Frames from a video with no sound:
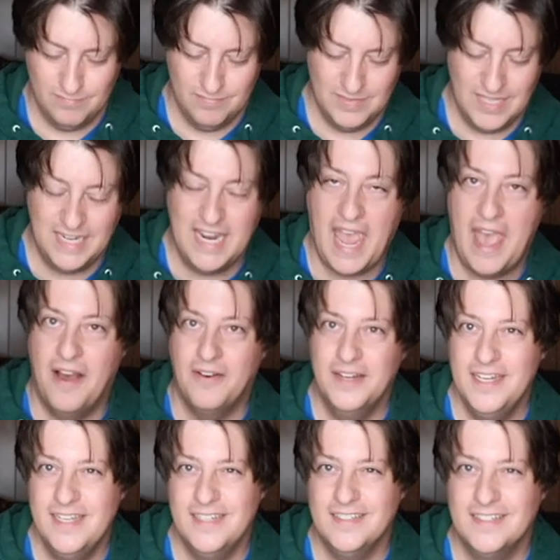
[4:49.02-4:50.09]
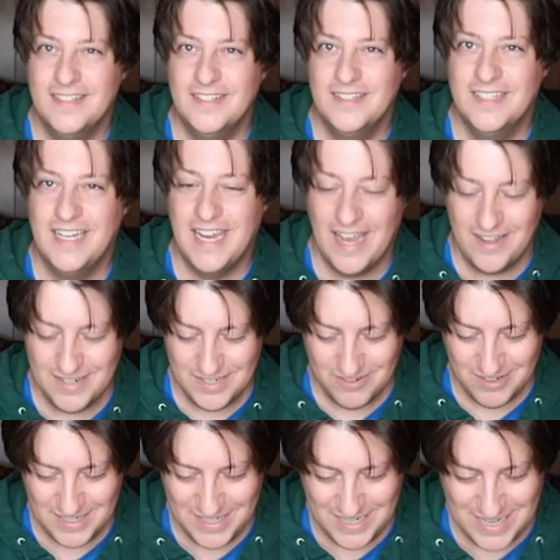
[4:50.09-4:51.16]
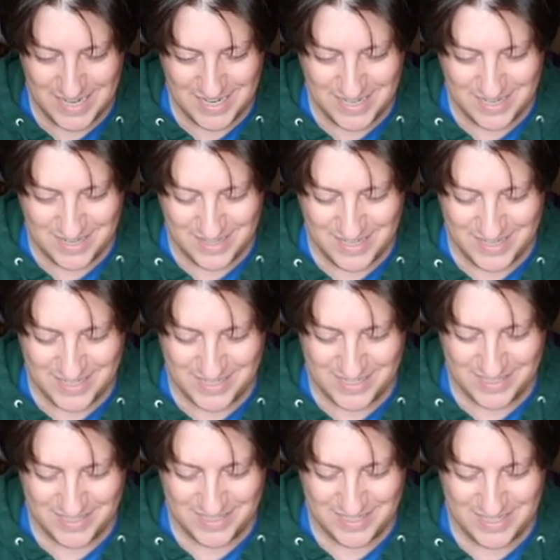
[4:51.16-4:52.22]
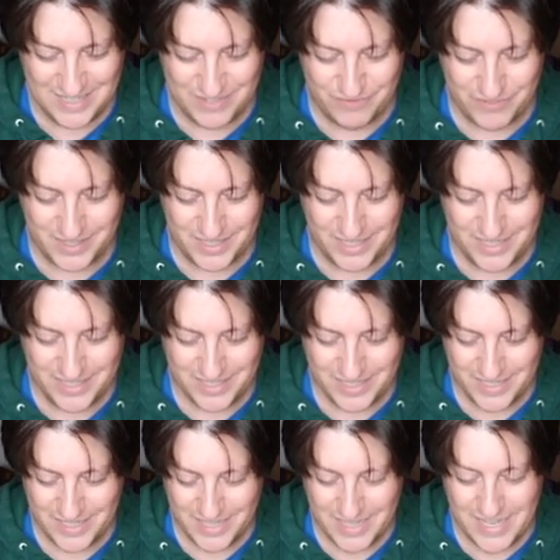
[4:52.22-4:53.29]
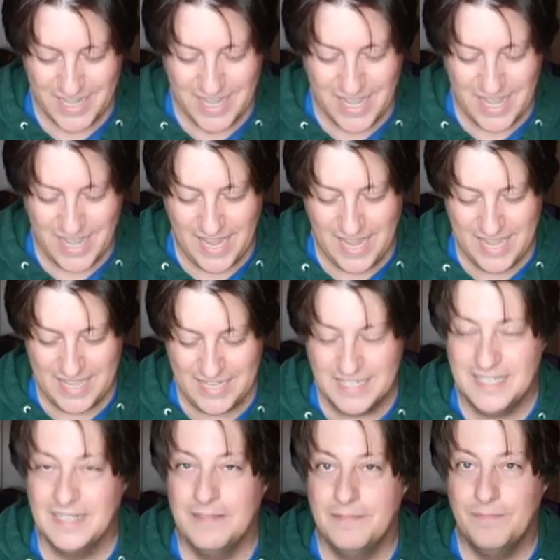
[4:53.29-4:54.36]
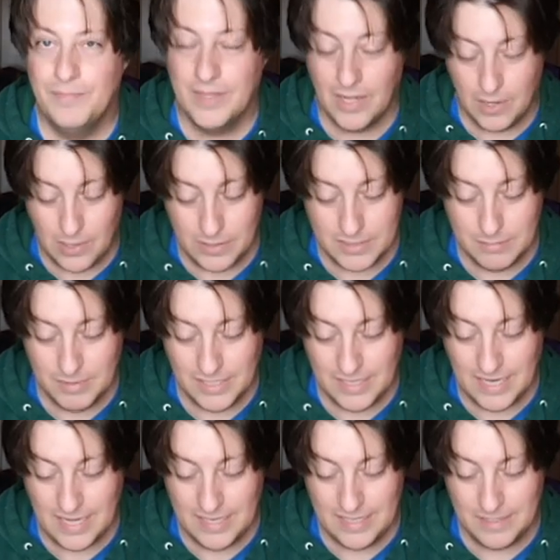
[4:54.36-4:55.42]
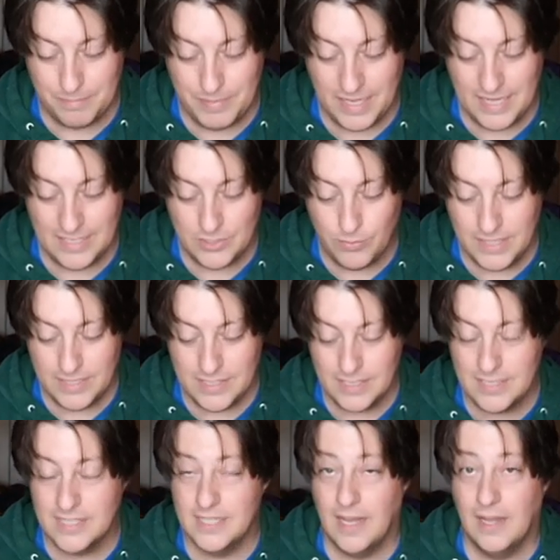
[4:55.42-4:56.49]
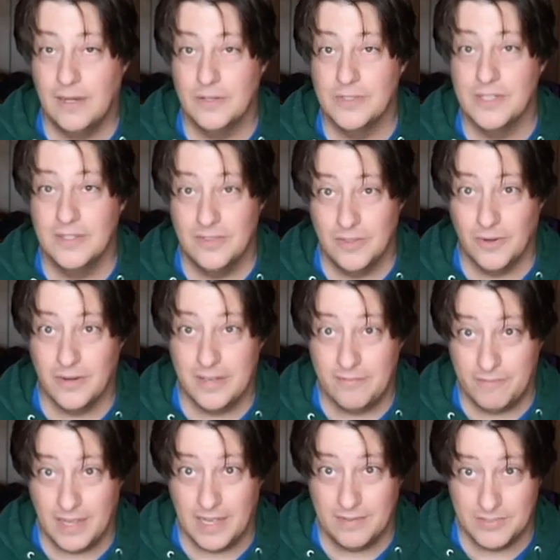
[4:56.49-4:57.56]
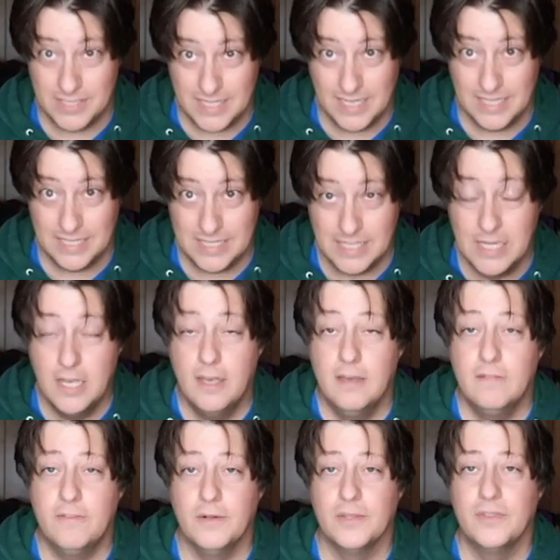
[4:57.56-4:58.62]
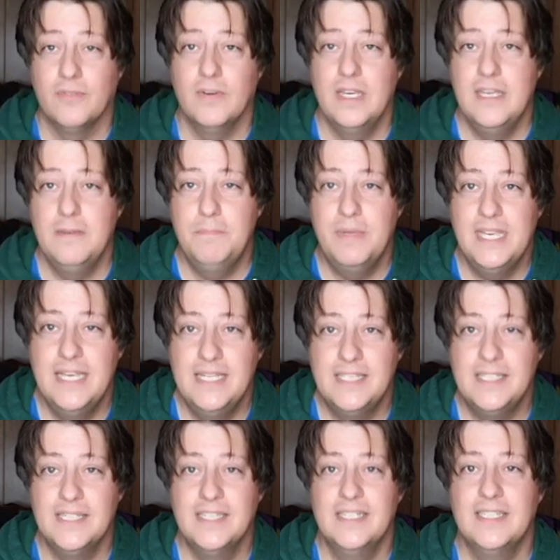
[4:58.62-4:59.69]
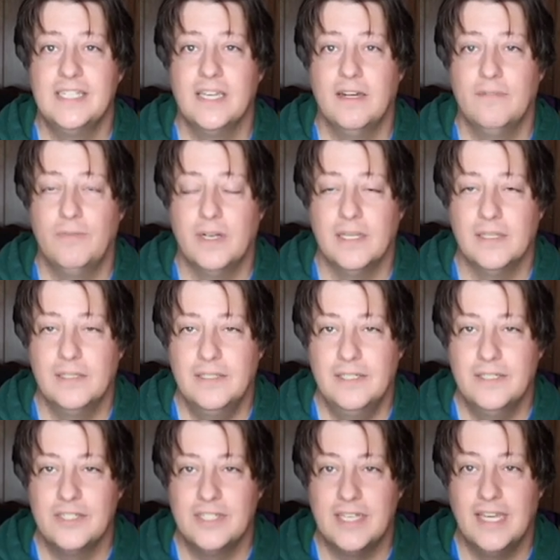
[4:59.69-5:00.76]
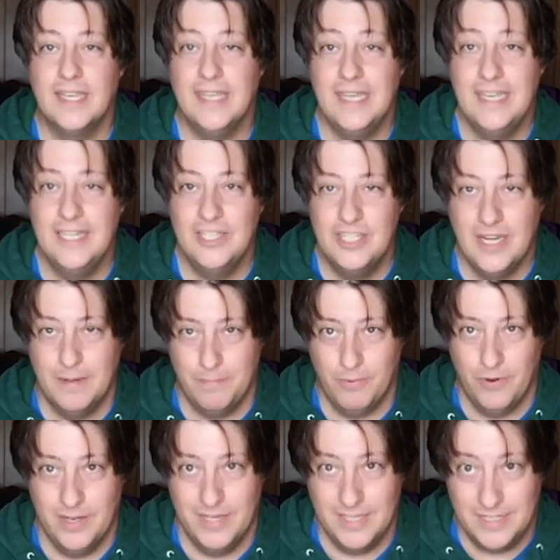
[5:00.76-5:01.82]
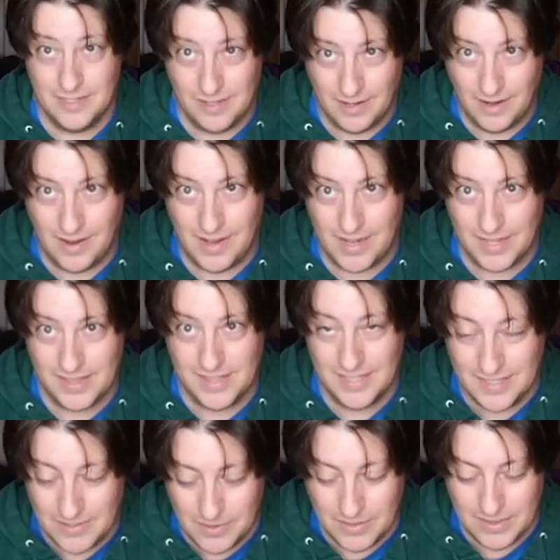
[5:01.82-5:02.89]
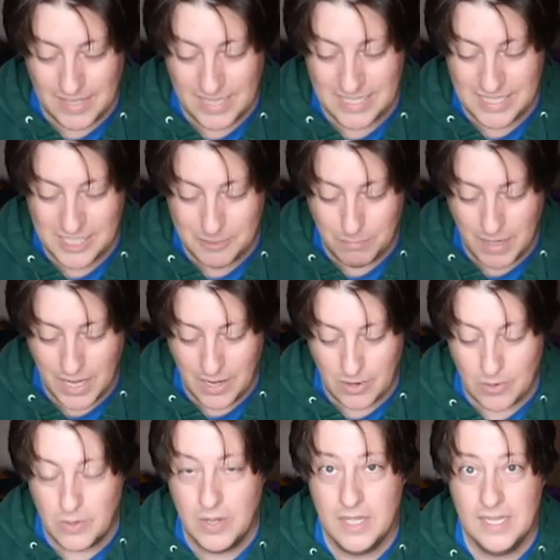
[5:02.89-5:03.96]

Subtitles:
The county? Did the county really get in on this? That's funny. And ultimately, I ended up paying $26.35 for 3 pieces of what looks like inkjet printed cloth that smell